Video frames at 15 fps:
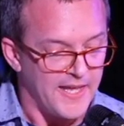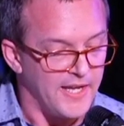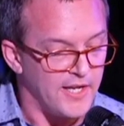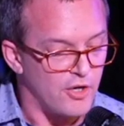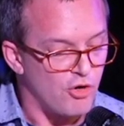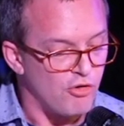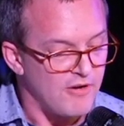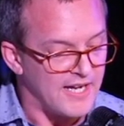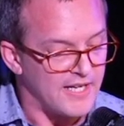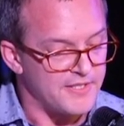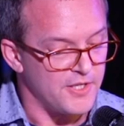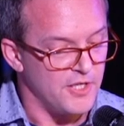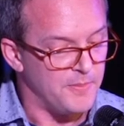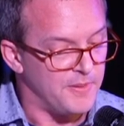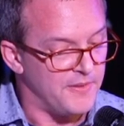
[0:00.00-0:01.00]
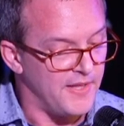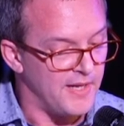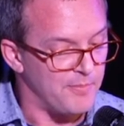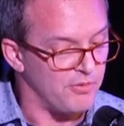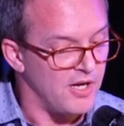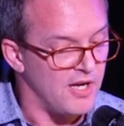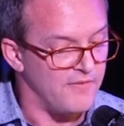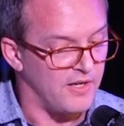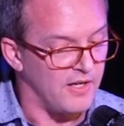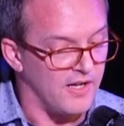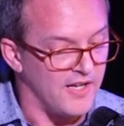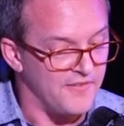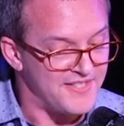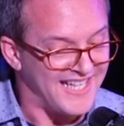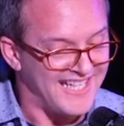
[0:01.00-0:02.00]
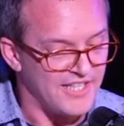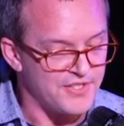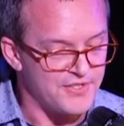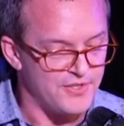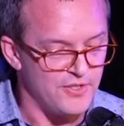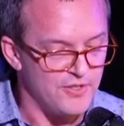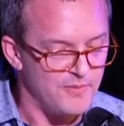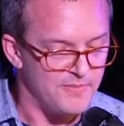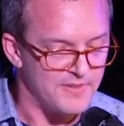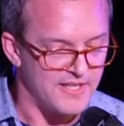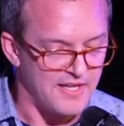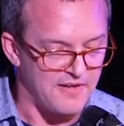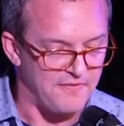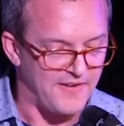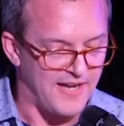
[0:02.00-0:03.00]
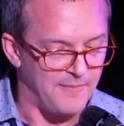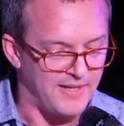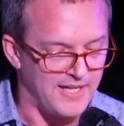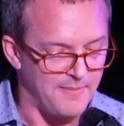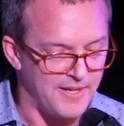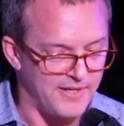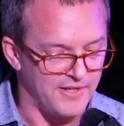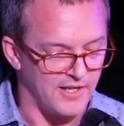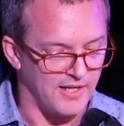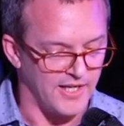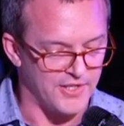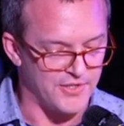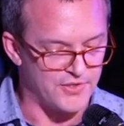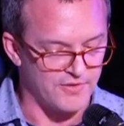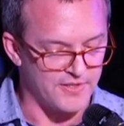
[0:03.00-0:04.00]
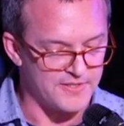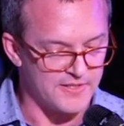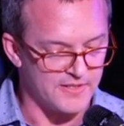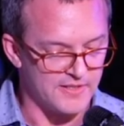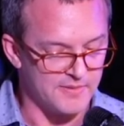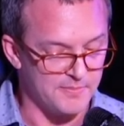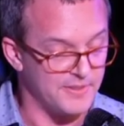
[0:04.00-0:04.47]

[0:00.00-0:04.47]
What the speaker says: It cracked open their private lives and exhumed their family medical histories.